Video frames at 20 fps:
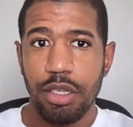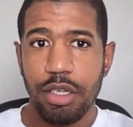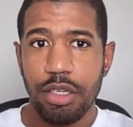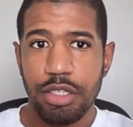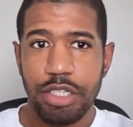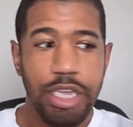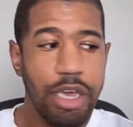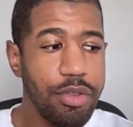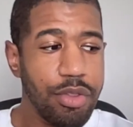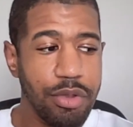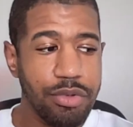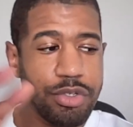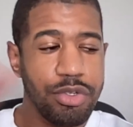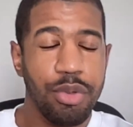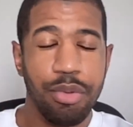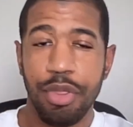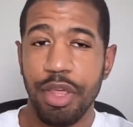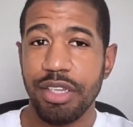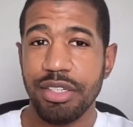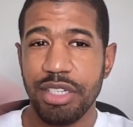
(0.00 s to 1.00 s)
See how those two
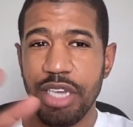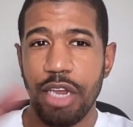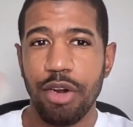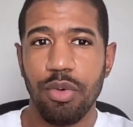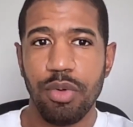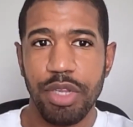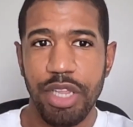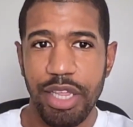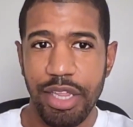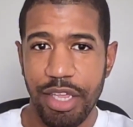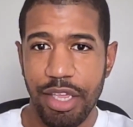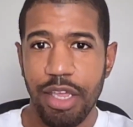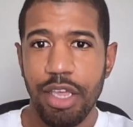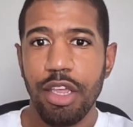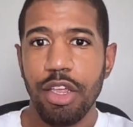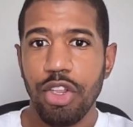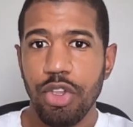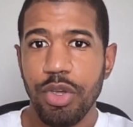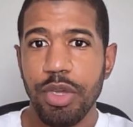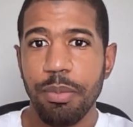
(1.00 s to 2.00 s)
things kind of relate? Like
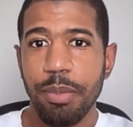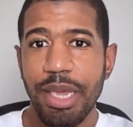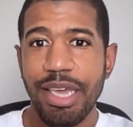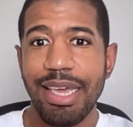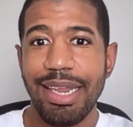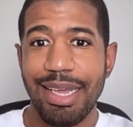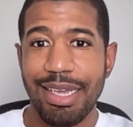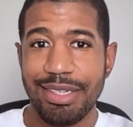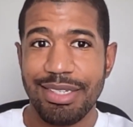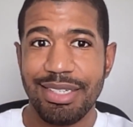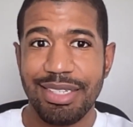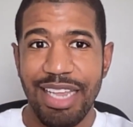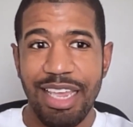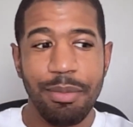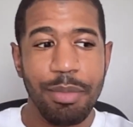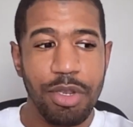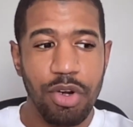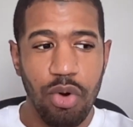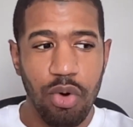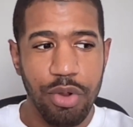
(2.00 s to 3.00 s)
you can make it a
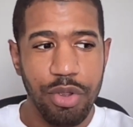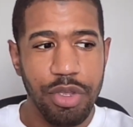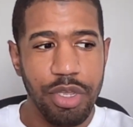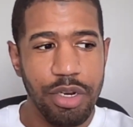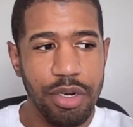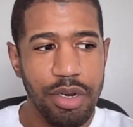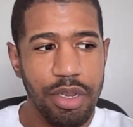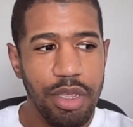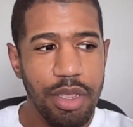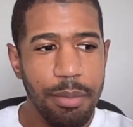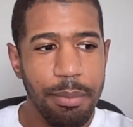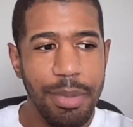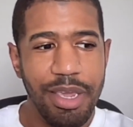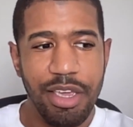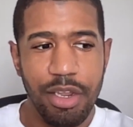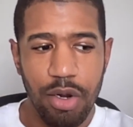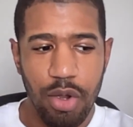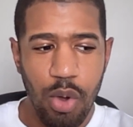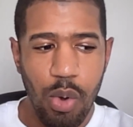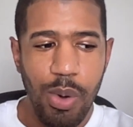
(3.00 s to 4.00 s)
statement or you can make
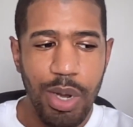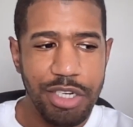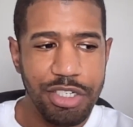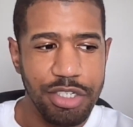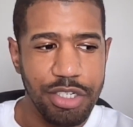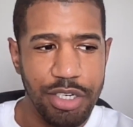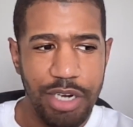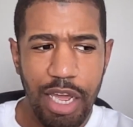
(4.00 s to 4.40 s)
it a question.